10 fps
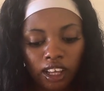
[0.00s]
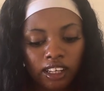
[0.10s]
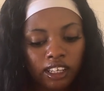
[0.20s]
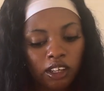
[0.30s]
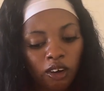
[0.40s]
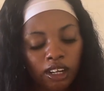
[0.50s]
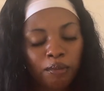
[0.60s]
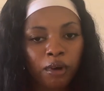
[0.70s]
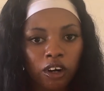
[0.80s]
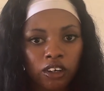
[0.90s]

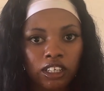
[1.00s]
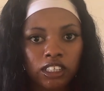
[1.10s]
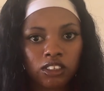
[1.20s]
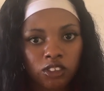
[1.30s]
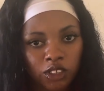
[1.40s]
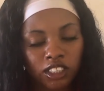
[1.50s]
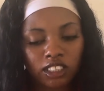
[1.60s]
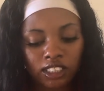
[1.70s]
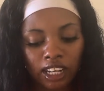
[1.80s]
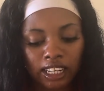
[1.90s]
Neoliberal
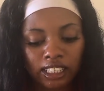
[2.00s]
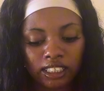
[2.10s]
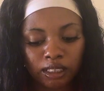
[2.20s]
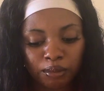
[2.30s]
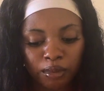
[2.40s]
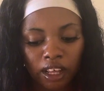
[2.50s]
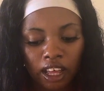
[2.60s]
institutionalism